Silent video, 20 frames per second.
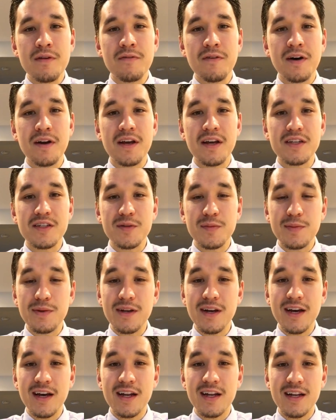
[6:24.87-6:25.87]
financial
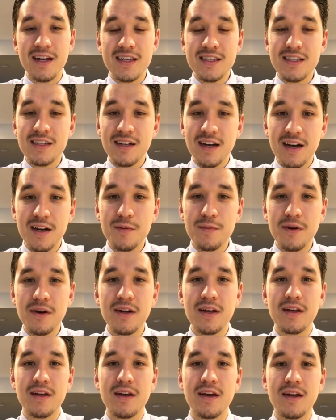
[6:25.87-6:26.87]
plan, that's a lot of
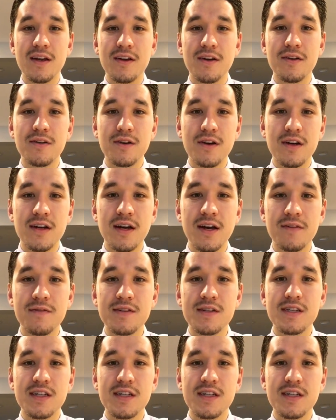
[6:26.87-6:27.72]
money, and you're going to have to